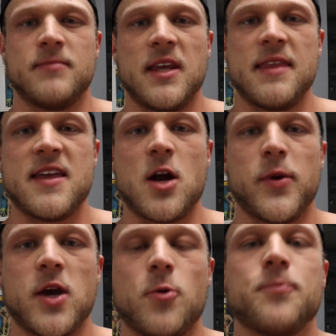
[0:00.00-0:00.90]
There we go.
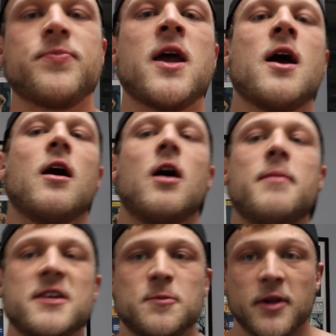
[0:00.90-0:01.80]
On my
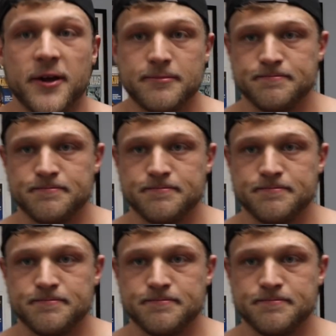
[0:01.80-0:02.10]
split,